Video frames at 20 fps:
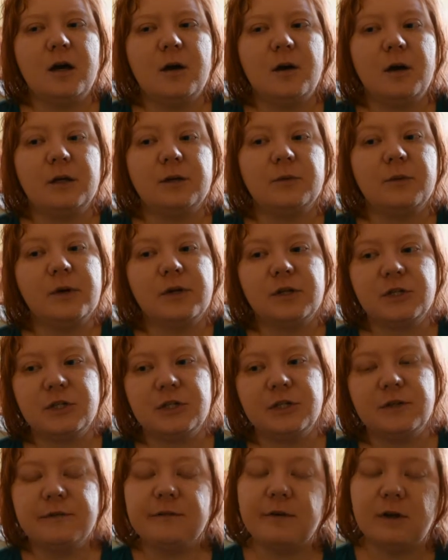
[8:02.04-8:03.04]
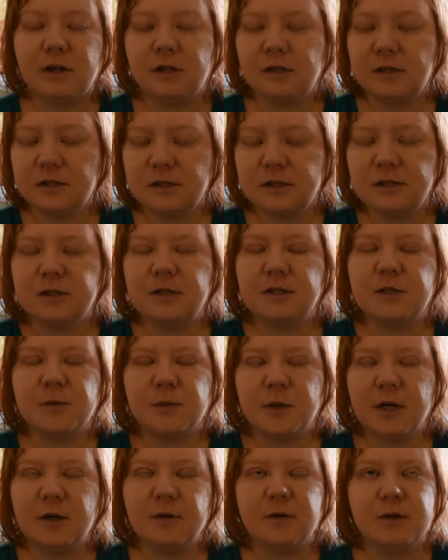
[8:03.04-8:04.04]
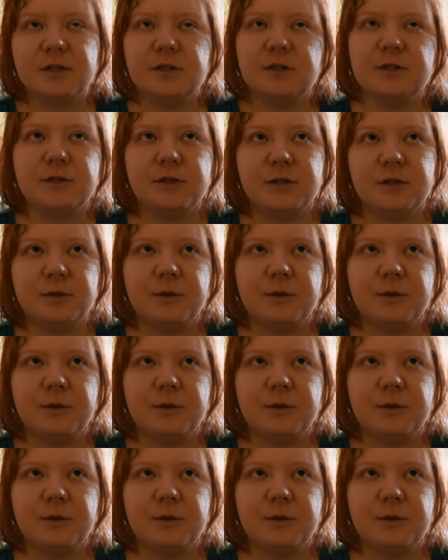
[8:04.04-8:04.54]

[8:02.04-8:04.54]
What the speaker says: and why she felt this way when she